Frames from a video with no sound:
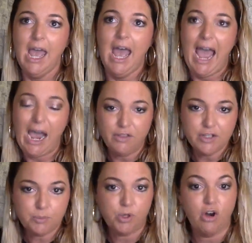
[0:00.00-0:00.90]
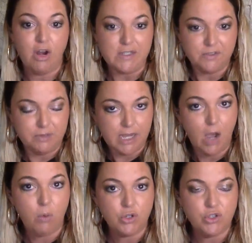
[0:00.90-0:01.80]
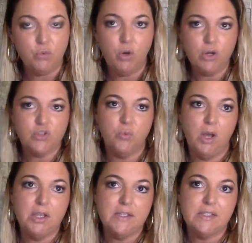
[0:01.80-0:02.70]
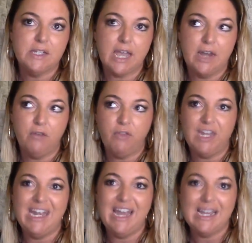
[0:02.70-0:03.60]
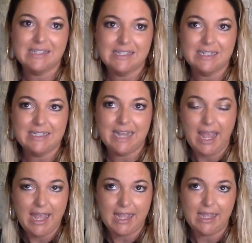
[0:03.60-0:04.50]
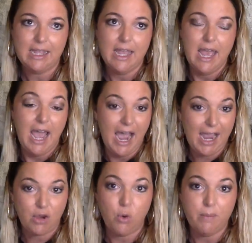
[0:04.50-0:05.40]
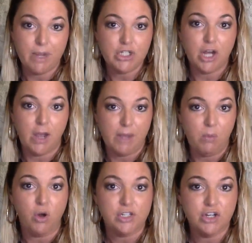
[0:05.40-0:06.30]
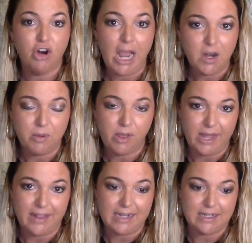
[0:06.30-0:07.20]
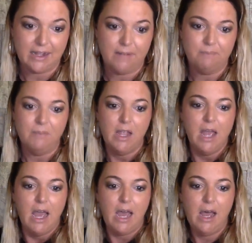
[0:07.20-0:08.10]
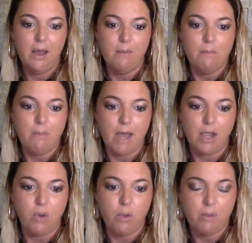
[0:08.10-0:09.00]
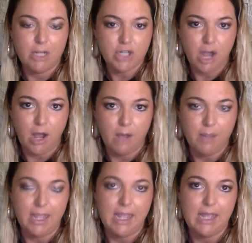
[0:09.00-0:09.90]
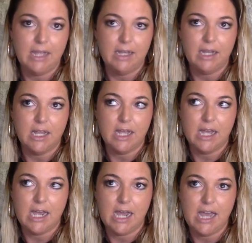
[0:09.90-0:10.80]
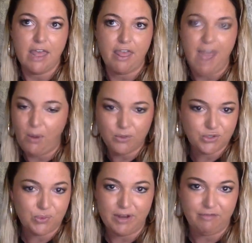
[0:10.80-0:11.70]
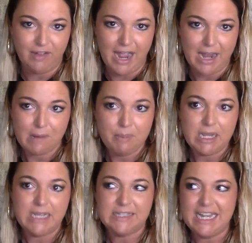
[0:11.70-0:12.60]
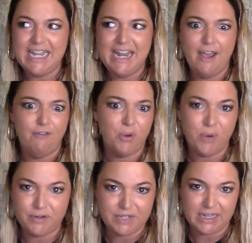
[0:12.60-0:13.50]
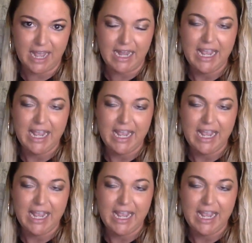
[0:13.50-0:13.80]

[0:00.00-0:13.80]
How this progressively got worse and worse was kind of the next day, I quit my job. I worked at Cracker Barrel at that time. I quit my job, and that was a red flag because I never would have done that.